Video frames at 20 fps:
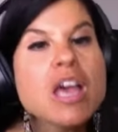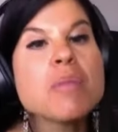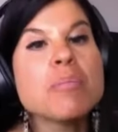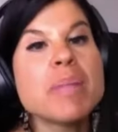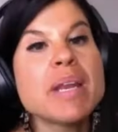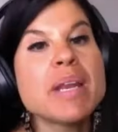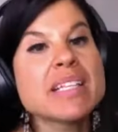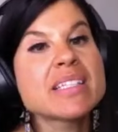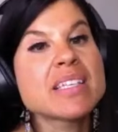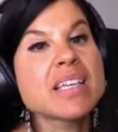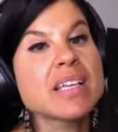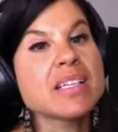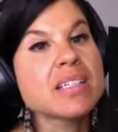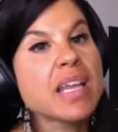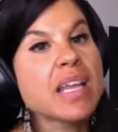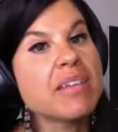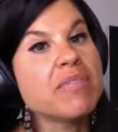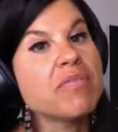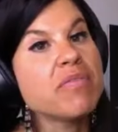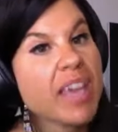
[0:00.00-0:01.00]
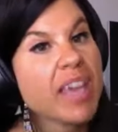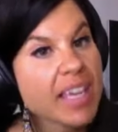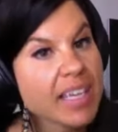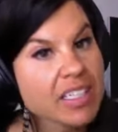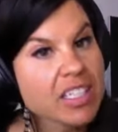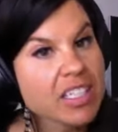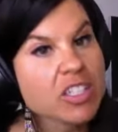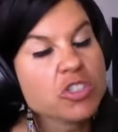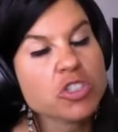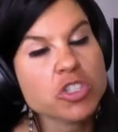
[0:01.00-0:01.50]
but it's an
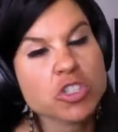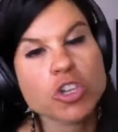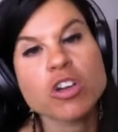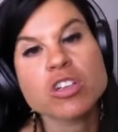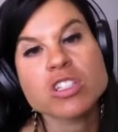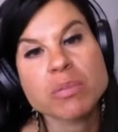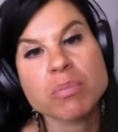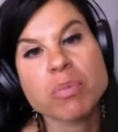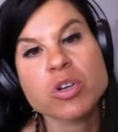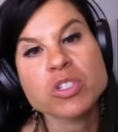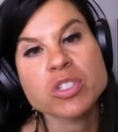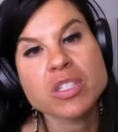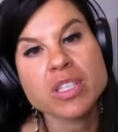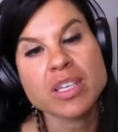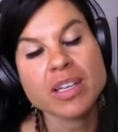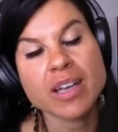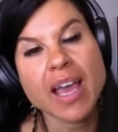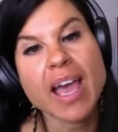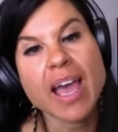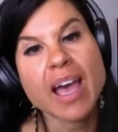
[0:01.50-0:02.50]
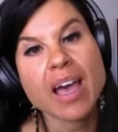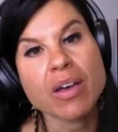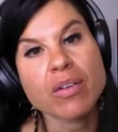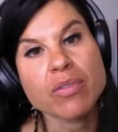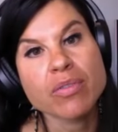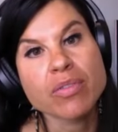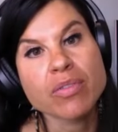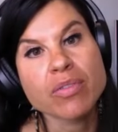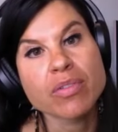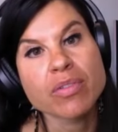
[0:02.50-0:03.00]
advantage the toxic person can
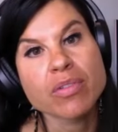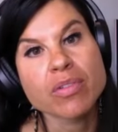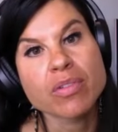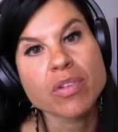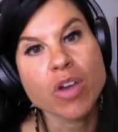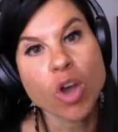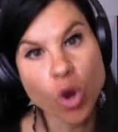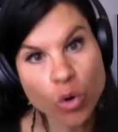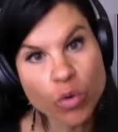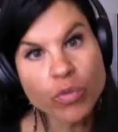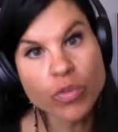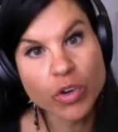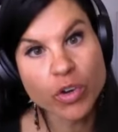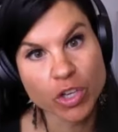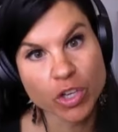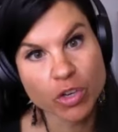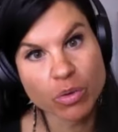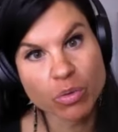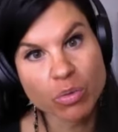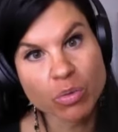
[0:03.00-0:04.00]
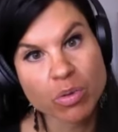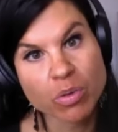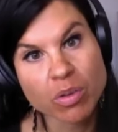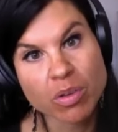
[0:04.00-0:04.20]
have over you